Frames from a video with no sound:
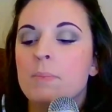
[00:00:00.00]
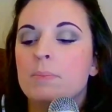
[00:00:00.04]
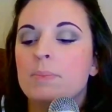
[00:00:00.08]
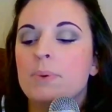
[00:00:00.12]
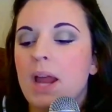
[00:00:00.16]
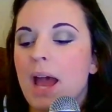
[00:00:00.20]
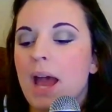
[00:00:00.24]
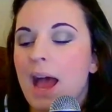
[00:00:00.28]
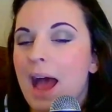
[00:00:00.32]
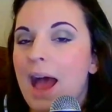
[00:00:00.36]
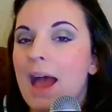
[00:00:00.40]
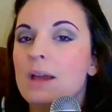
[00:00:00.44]

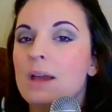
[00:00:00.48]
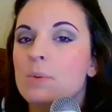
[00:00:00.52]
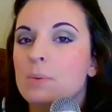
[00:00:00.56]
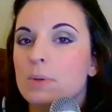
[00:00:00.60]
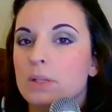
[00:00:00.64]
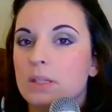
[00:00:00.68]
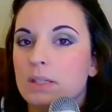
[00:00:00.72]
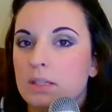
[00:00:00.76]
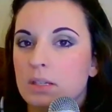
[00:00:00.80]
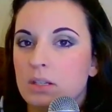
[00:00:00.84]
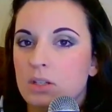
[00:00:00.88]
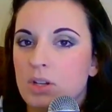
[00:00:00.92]
But I
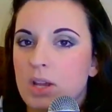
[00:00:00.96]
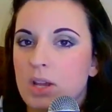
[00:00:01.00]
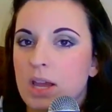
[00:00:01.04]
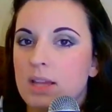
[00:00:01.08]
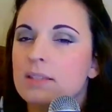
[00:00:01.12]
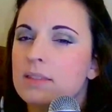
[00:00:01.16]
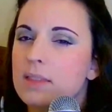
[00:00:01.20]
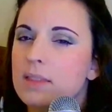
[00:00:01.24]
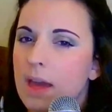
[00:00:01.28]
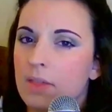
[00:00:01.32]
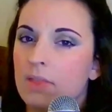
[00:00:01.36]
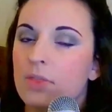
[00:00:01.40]
would
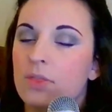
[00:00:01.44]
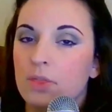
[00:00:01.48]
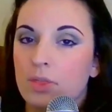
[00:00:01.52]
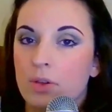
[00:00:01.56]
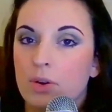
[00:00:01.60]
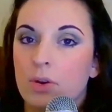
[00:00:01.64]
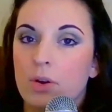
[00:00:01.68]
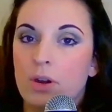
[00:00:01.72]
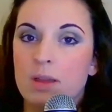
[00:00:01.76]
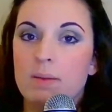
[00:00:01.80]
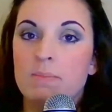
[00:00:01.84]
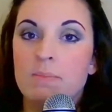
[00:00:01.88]
suggest that
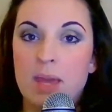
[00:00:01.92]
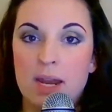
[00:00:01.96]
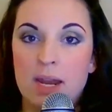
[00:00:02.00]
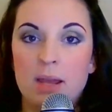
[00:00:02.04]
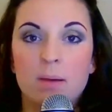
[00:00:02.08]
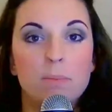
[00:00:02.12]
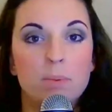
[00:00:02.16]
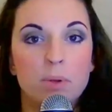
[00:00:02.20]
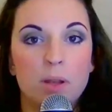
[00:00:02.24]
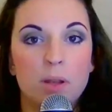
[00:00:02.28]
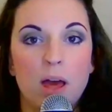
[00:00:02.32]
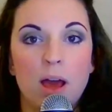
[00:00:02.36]

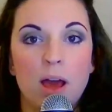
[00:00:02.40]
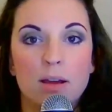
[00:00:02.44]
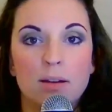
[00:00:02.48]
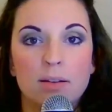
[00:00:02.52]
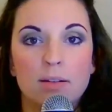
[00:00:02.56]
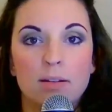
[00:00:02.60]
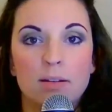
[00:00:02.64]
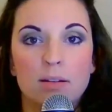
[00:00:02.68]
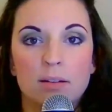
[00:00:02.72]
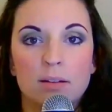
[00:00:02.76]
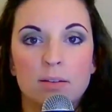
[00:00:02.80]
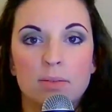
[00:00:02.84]
30-minute
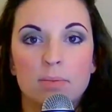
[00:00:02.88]
block